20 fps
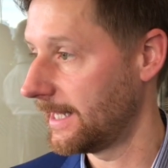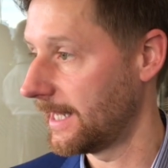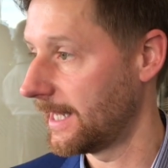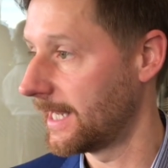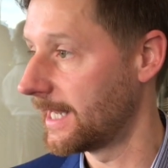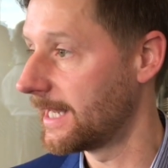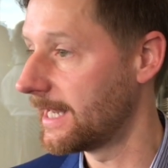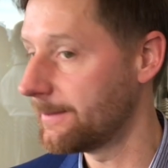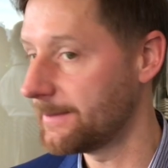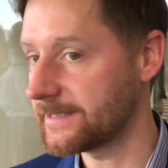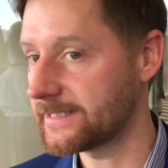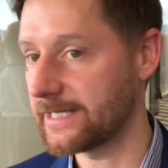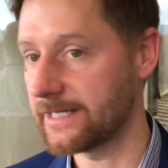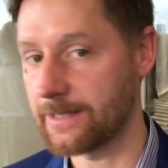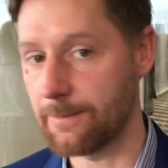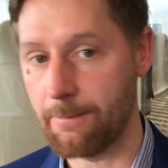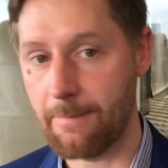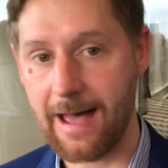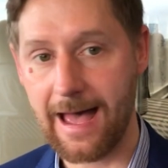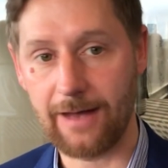limited
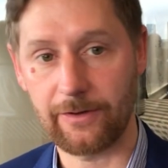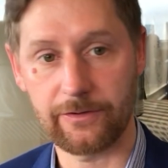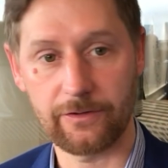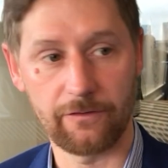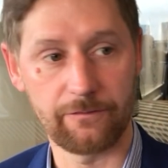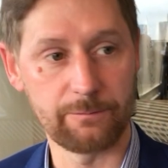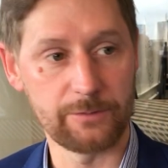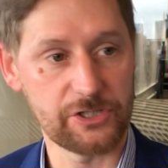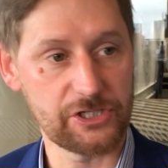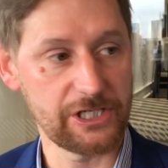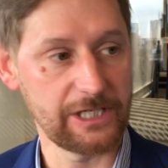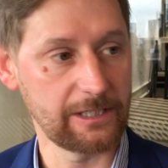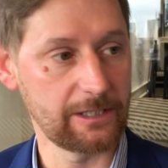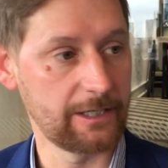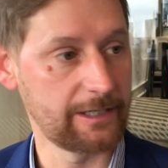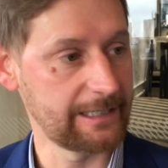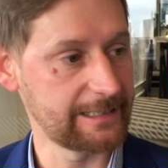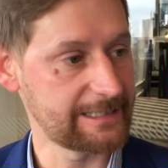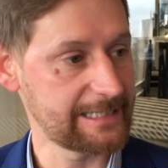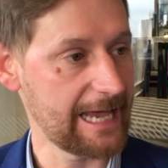amount of machine
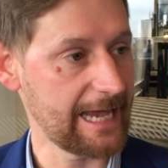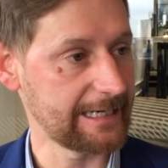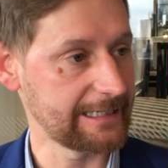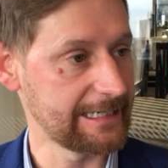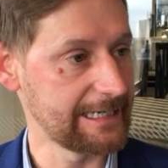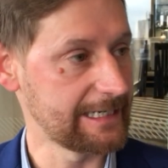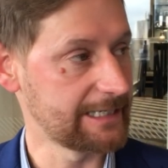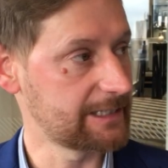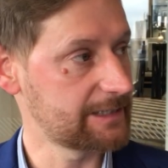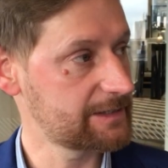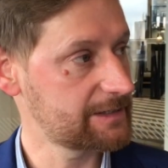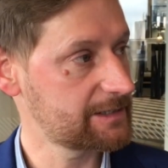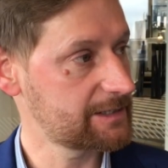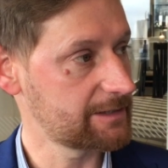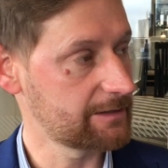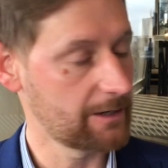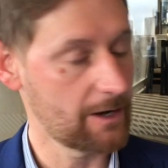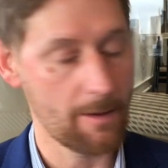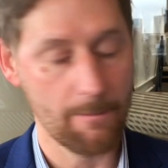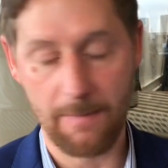learning techniques
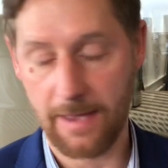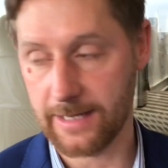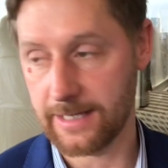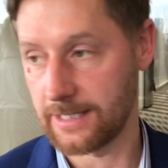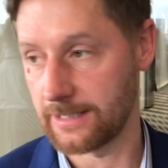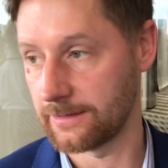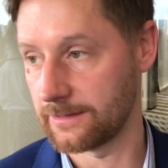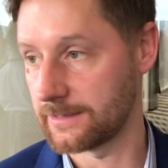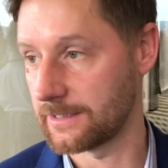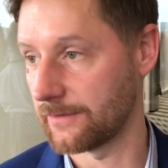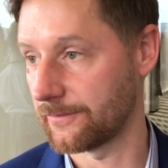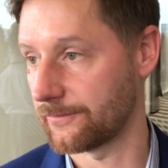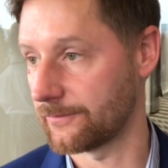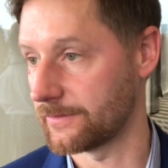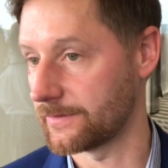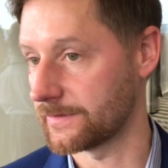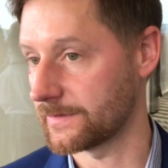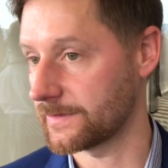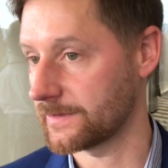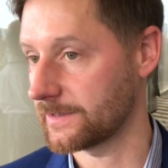that are making the
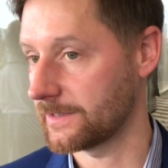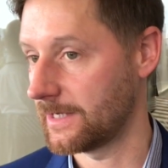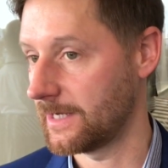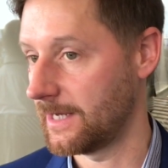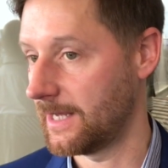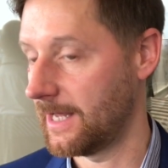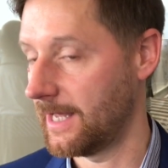difference.